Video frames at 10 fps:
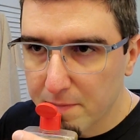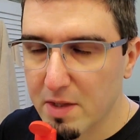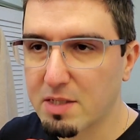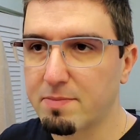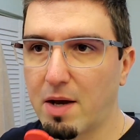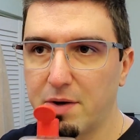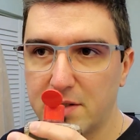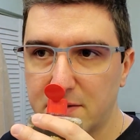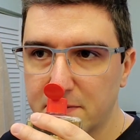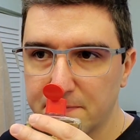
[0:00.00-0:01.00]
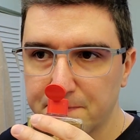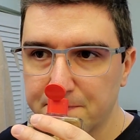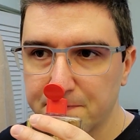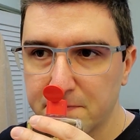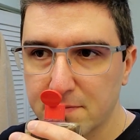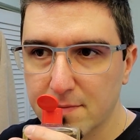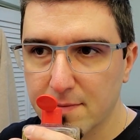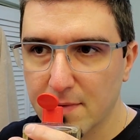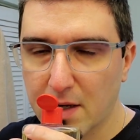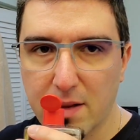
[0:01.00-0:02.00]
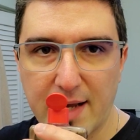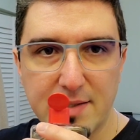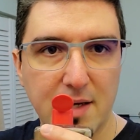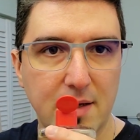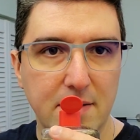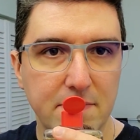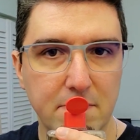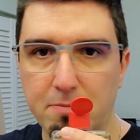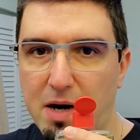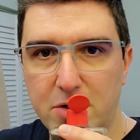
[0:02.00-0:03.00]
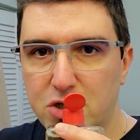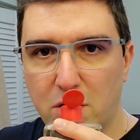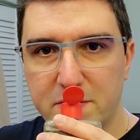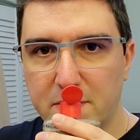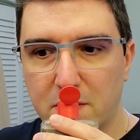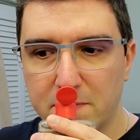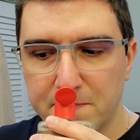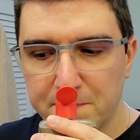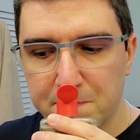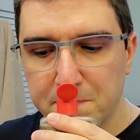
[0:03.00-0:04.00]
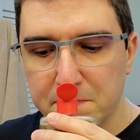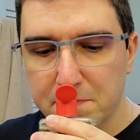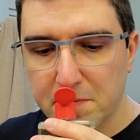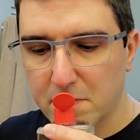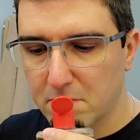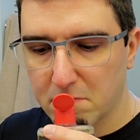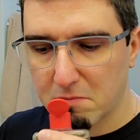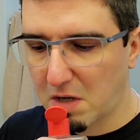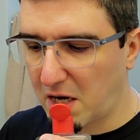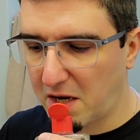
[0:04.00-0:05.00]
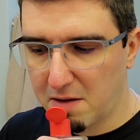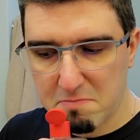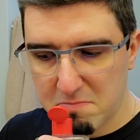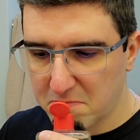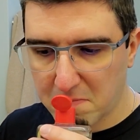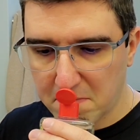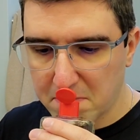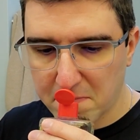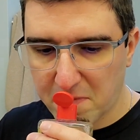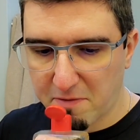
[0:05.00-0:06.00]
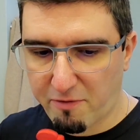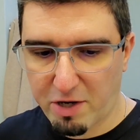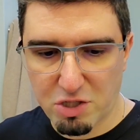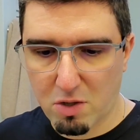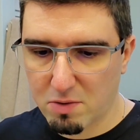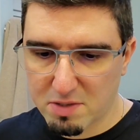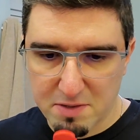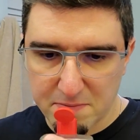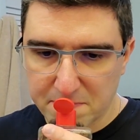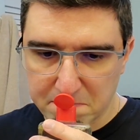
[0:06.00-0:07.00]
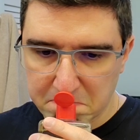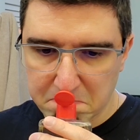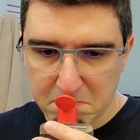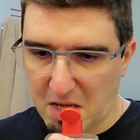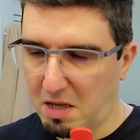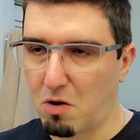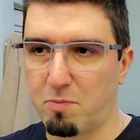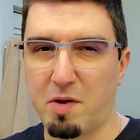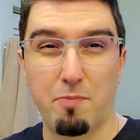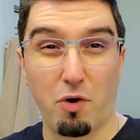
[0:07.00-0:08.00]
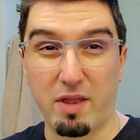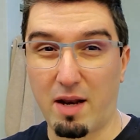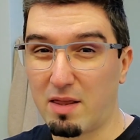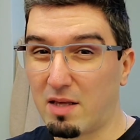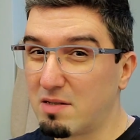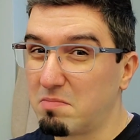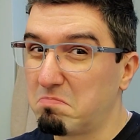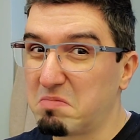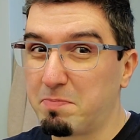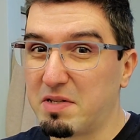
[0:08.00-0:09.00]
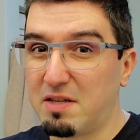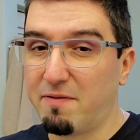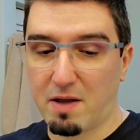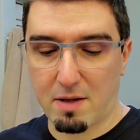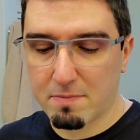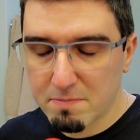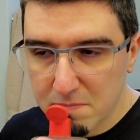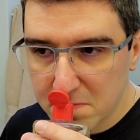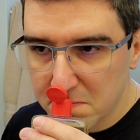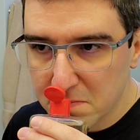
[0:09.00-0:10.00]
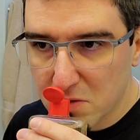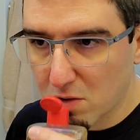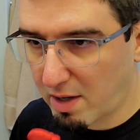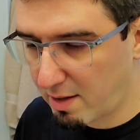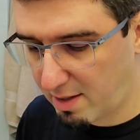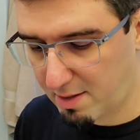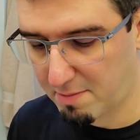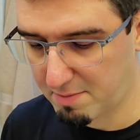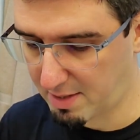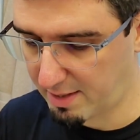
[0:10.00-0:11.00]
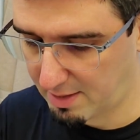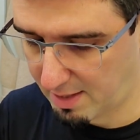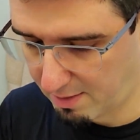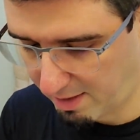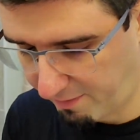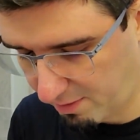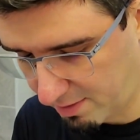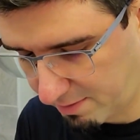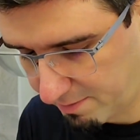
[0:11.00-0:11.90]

The smell is classic barbershop smell. Clean, fresh notes. I cannot pinpoint anything specific to highlight, but let's see how that feels.